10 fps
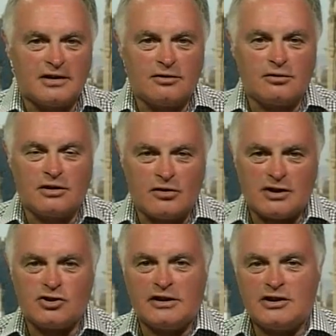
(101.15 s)
you know,
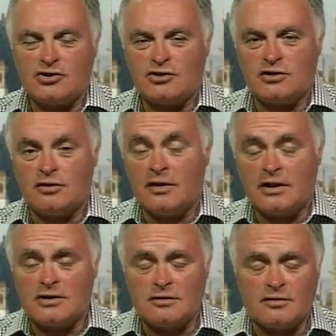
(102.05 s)
congratulations to
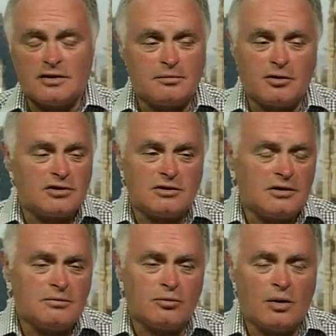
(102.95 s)
Diversity, because
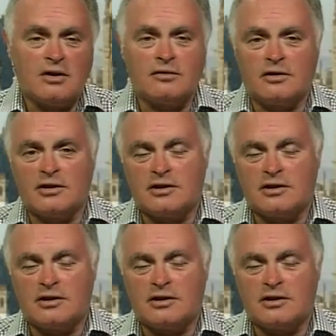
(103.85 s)
they were wonderful.